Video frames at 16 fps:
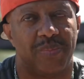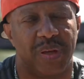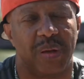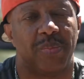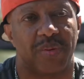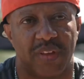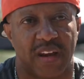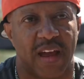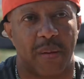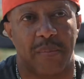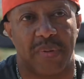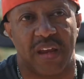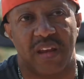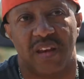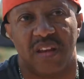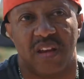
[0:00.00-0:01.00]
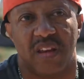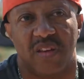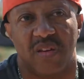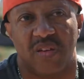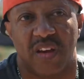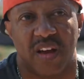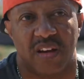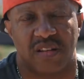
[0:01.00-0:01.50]
people that I meet in the
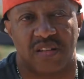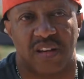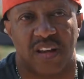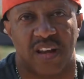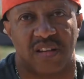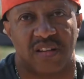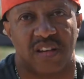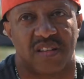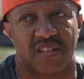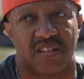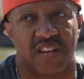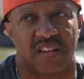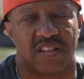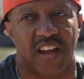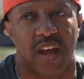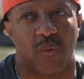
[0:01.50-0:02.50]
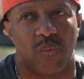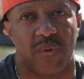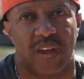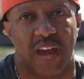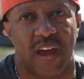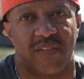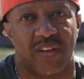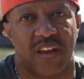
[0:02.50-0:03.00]
United States. It seems like we
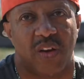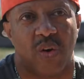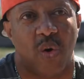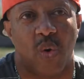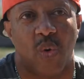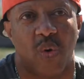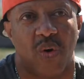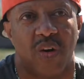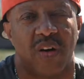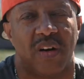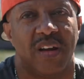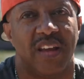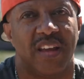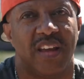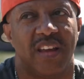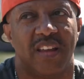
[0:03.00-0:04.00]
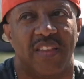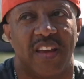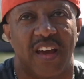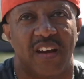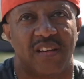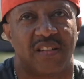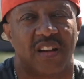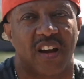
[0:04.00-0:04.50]
have a core
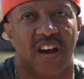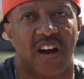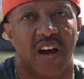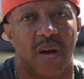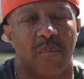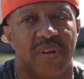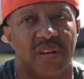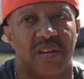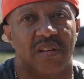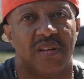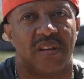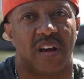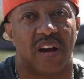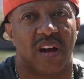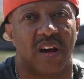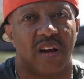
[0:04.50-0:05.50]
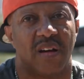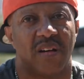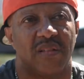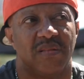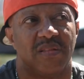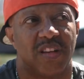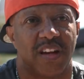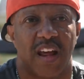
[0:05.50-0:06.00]
that is a common
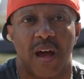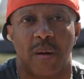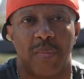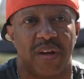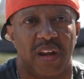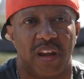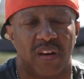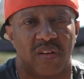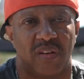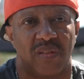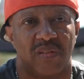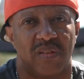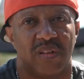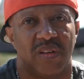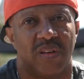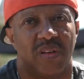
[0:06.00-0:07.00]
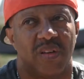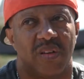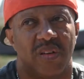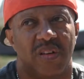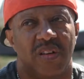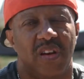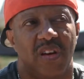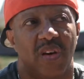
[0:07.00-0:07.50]
denominator,
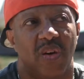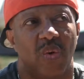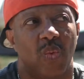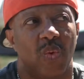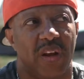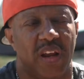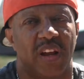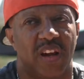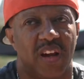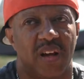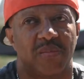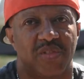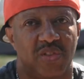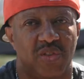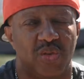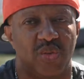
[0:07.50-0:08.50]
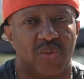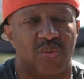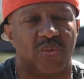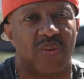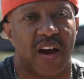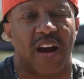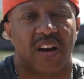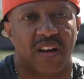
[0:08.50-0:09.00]
you know, when it comes to
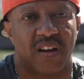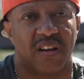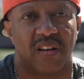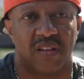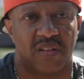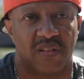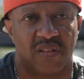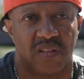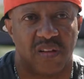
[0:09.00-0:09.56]
our color